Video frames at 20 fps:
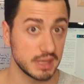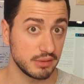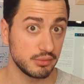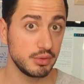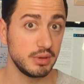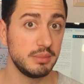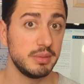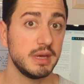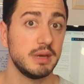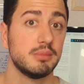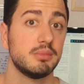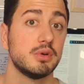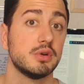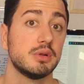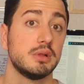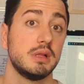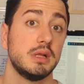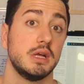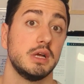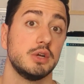I will be
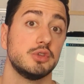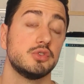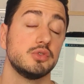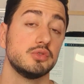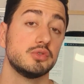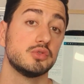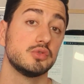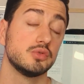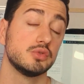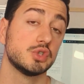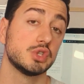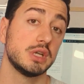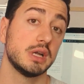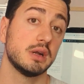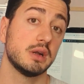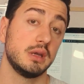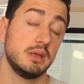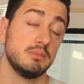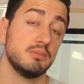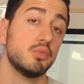able to, to
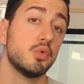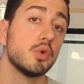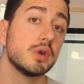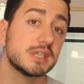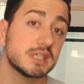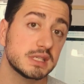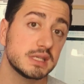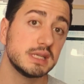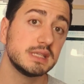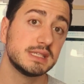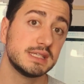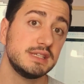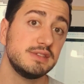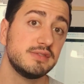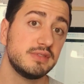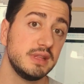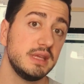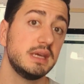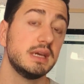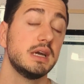share more
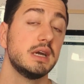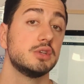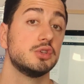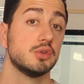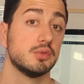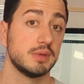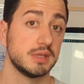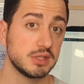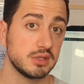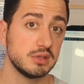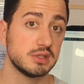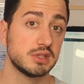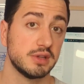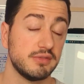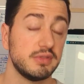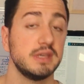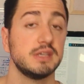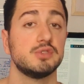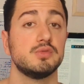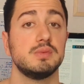extensively the results
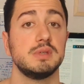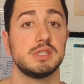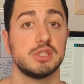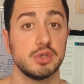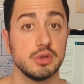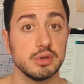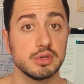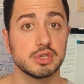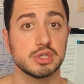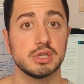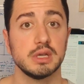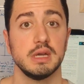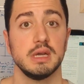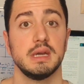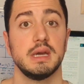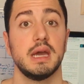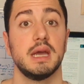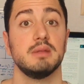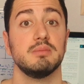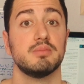of this research
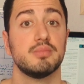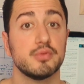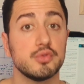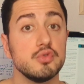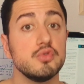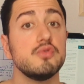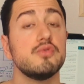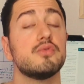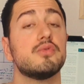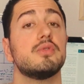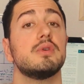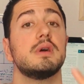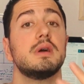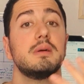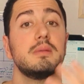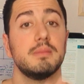and prove